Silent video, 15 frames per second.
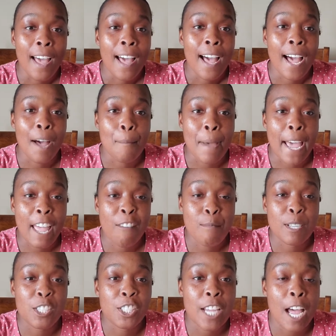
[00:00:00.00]
I have
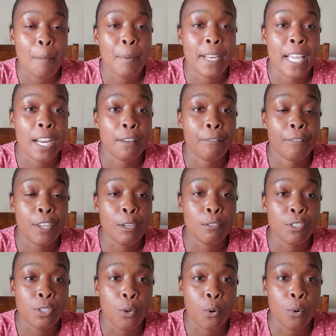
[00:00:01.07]
been shopping at a few
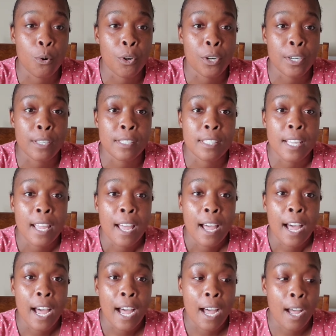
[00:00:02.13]
stores,
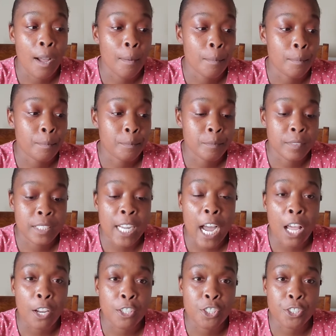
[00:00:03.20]

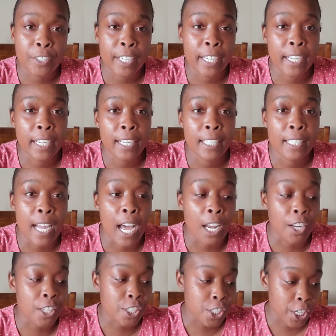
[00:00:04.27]
Dollar Tree,
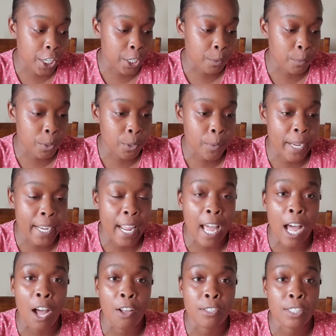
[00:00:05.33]
Dollar General, and I
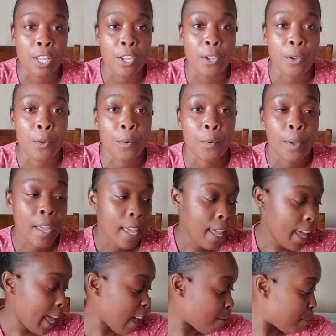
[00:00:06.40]
also
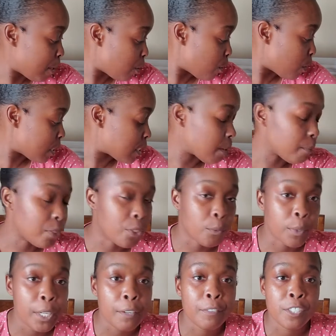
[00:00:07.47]
have been doing some
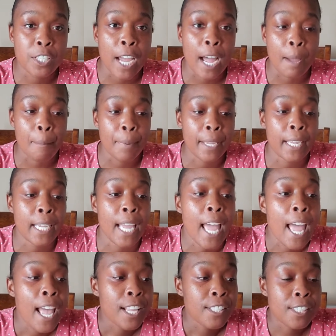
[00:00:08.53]
thrift shopping.
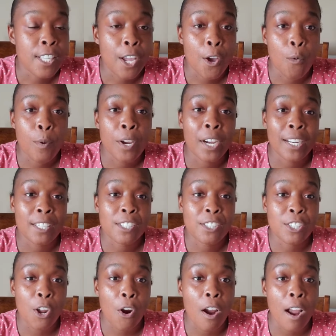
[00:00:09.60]
So we're gonna
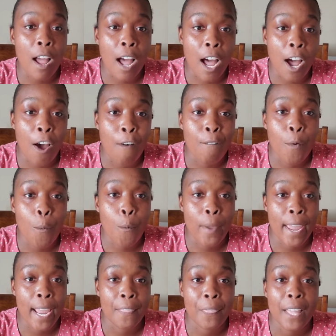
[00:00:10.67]
start off
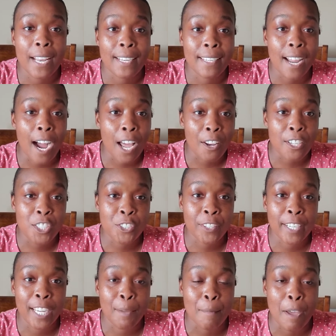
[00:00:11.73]
with Dollar
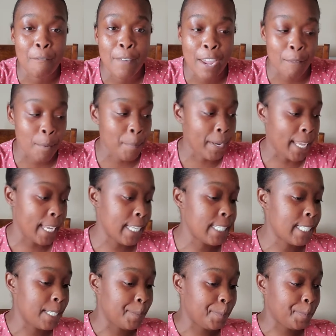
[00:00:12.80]
Tree, my favorite place.